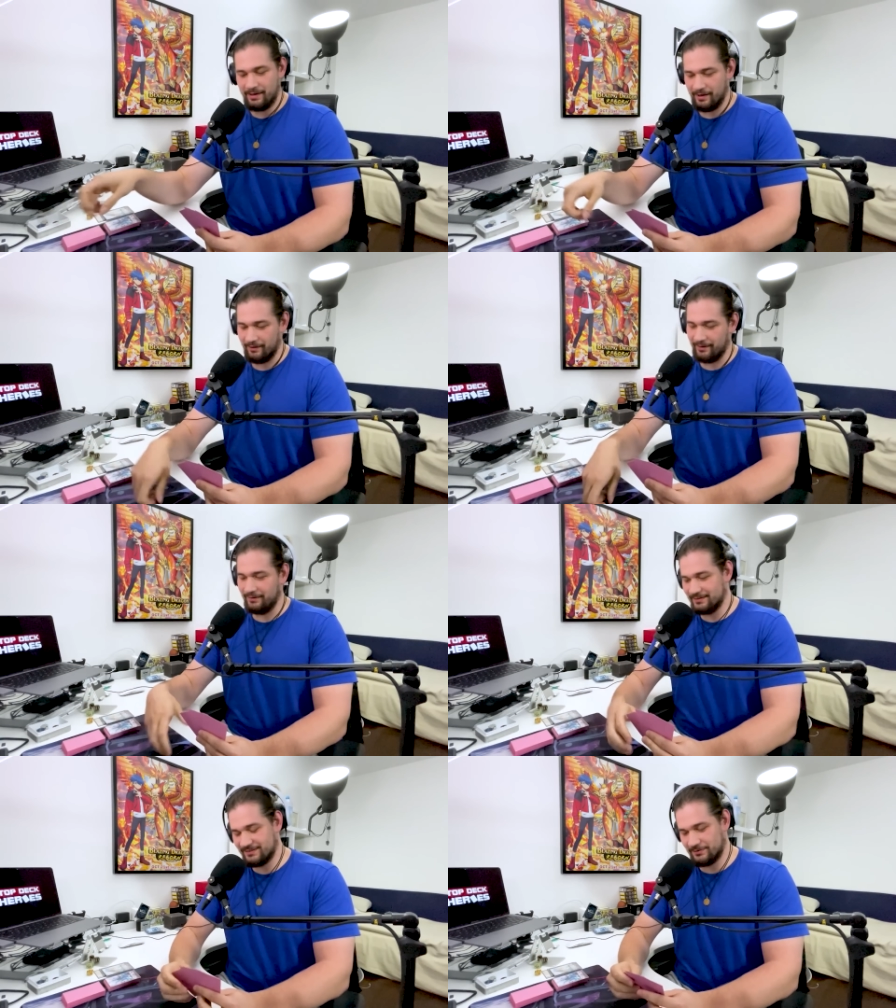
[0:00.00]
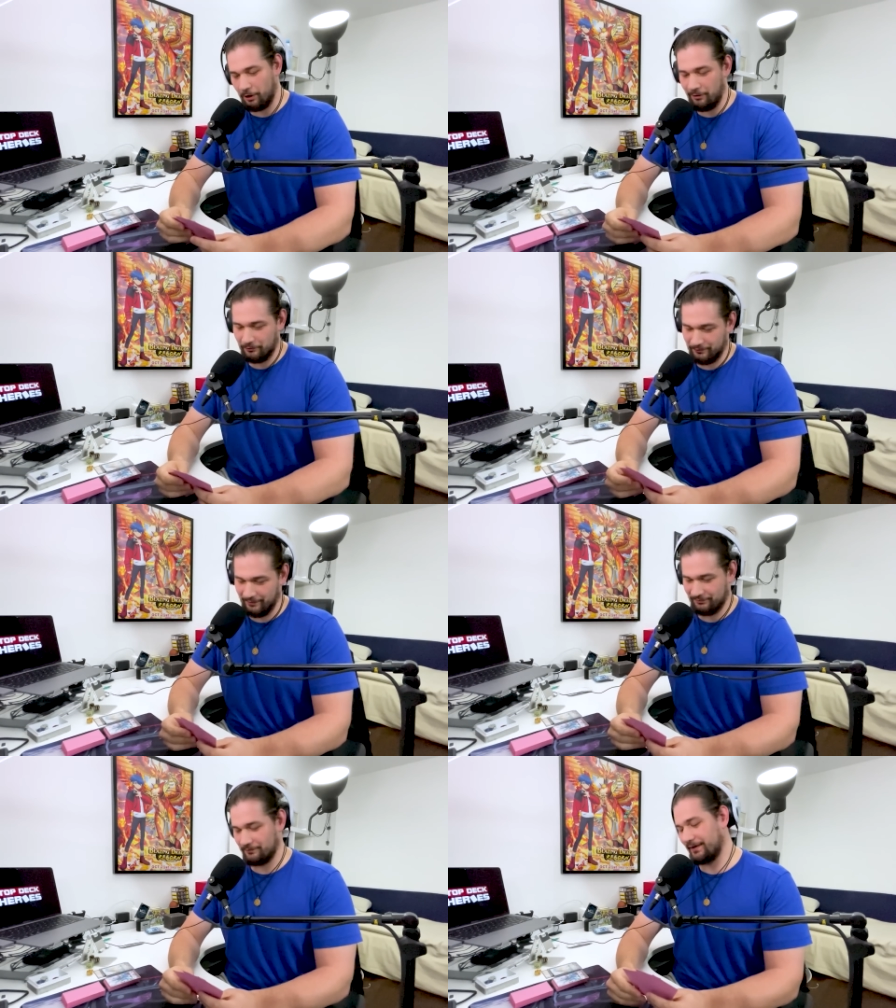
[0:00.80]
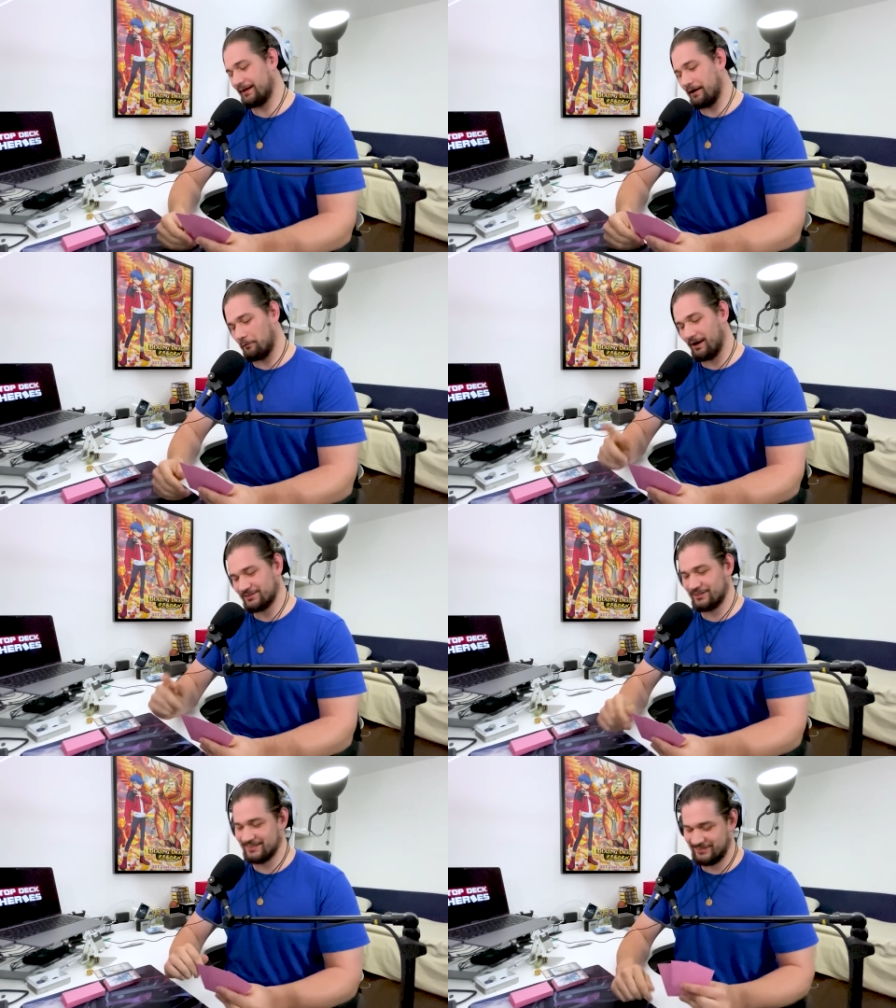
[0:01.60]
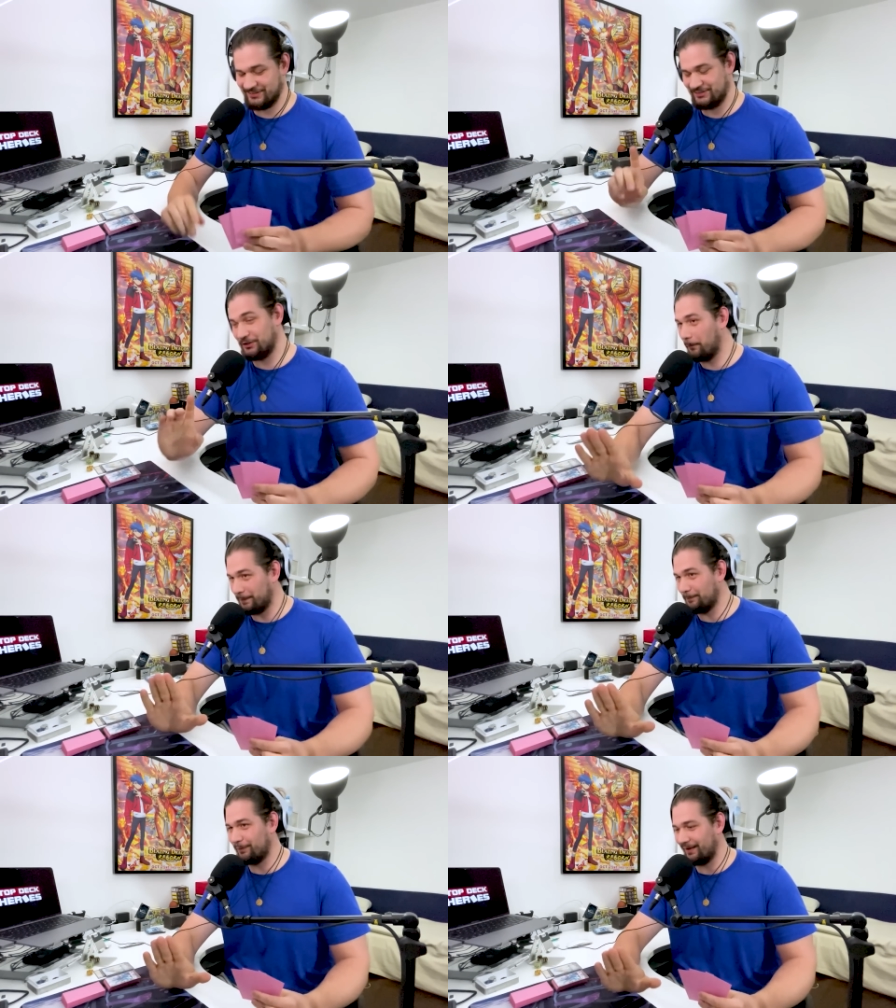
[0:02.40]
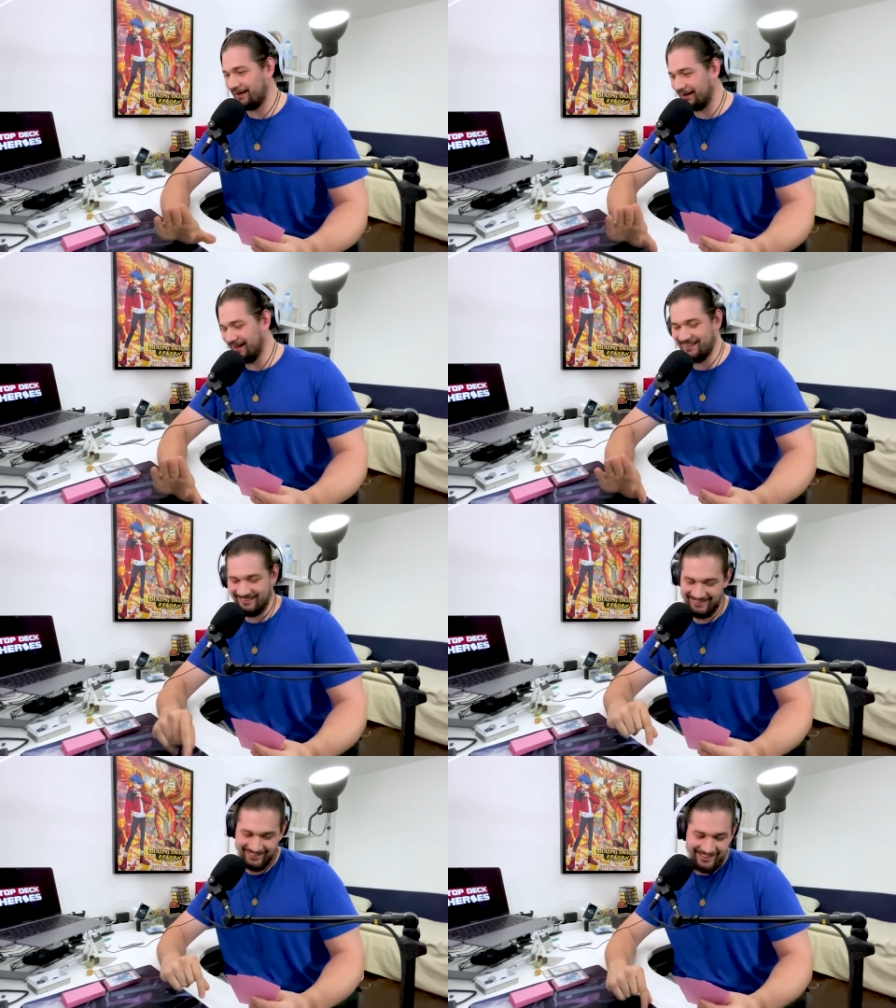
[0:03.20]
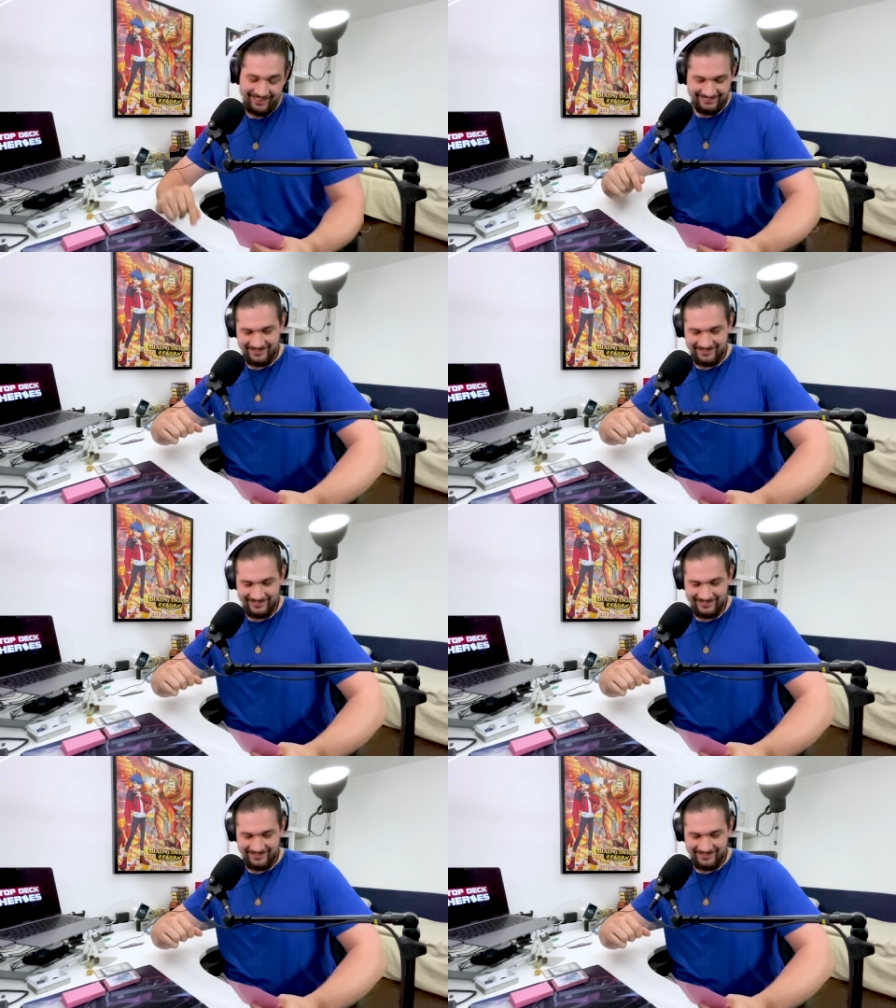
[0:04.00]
All right, this is all or nothing right now. Watch this stupid play because